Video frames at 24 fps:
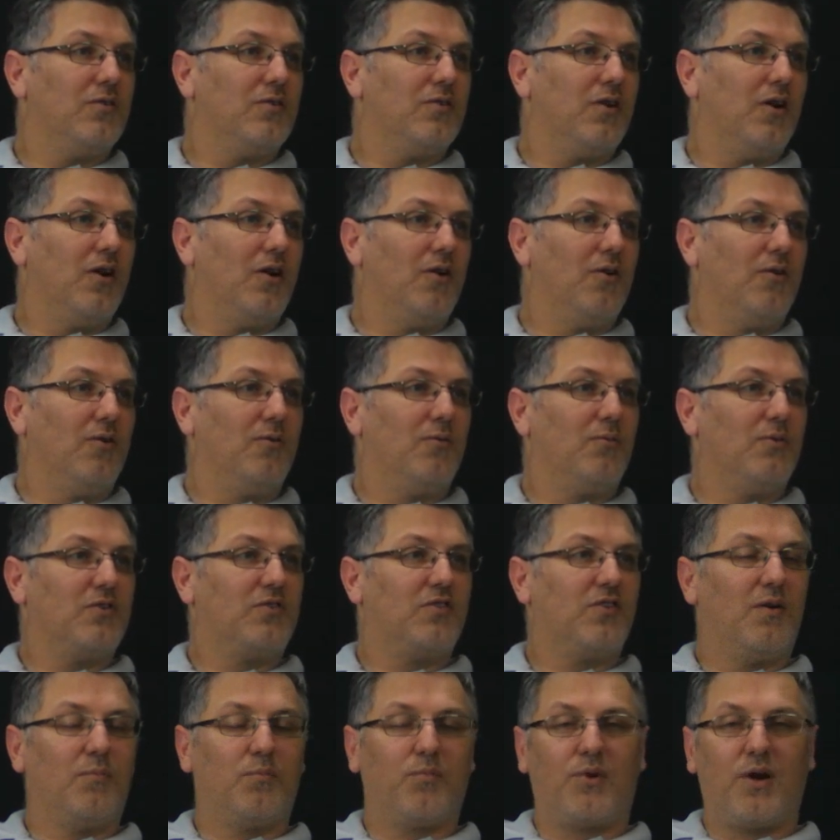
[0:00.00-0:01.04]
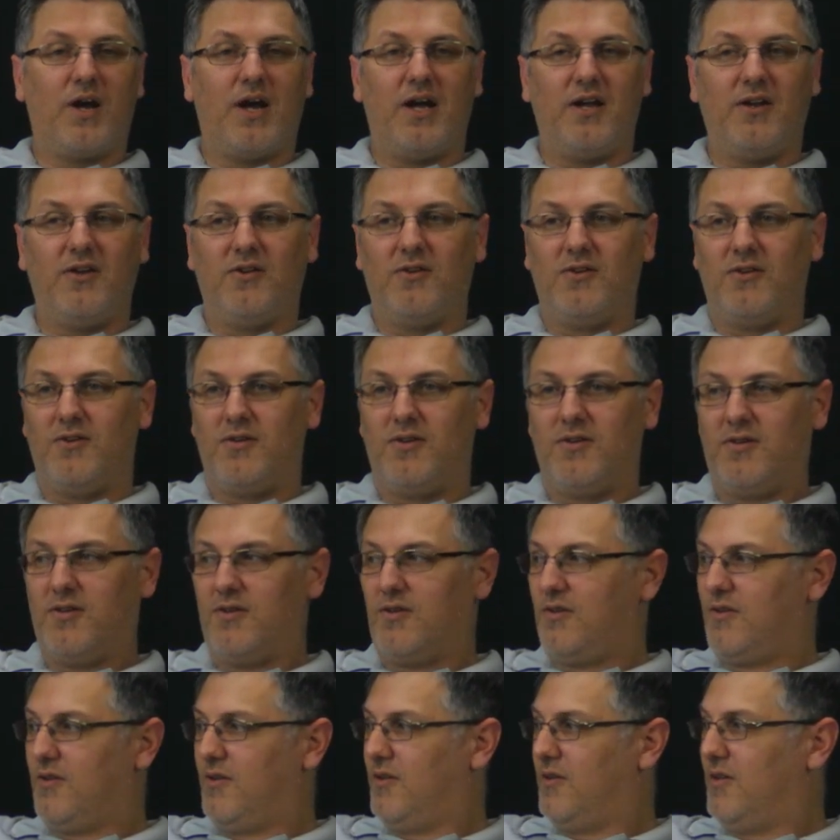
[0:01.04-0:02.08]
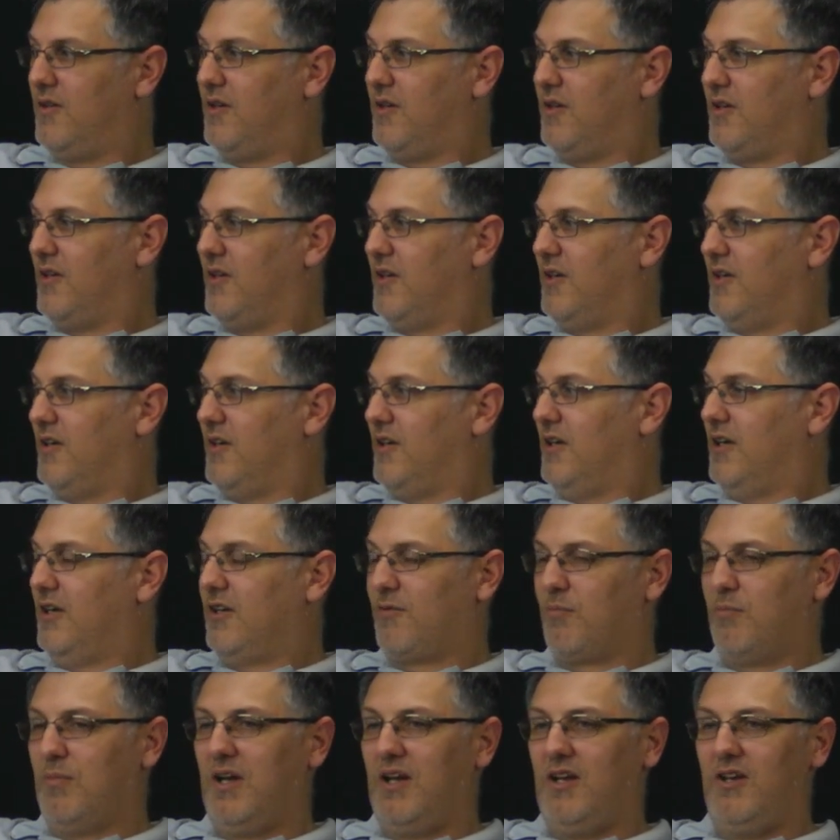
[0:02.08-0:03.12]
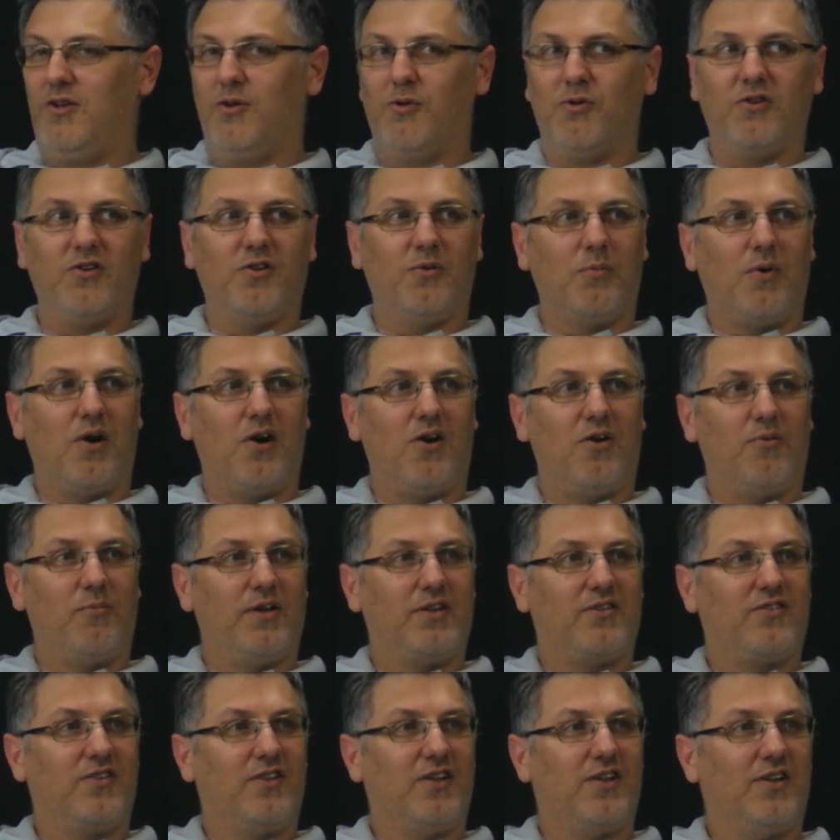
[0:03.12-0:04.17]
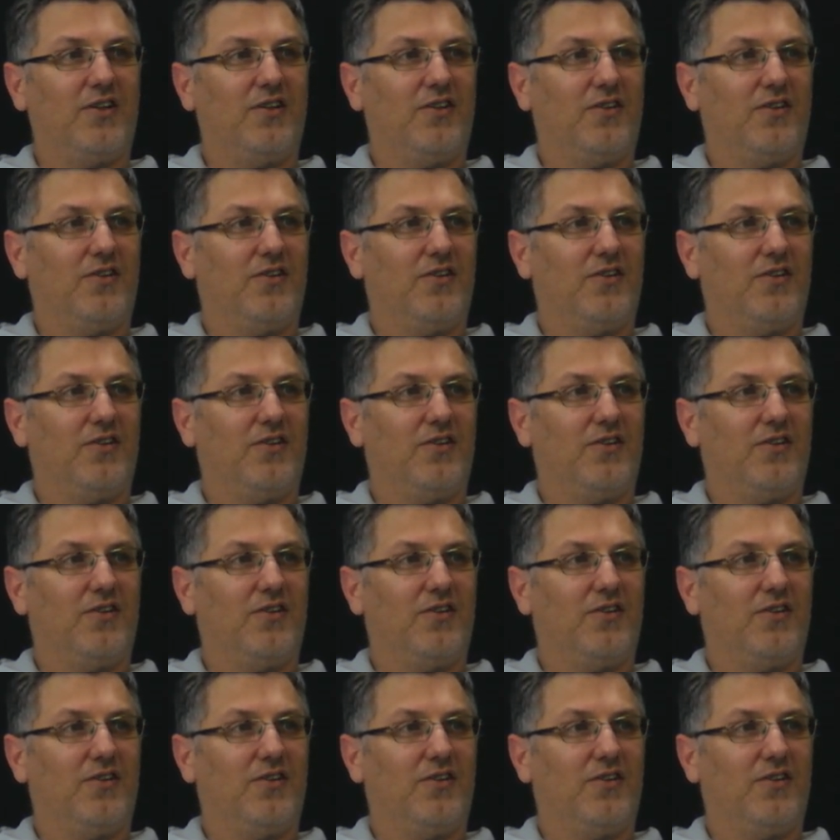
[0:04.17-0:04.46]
Oh, what's up, Brat? It's me, you, and your mom. That's it.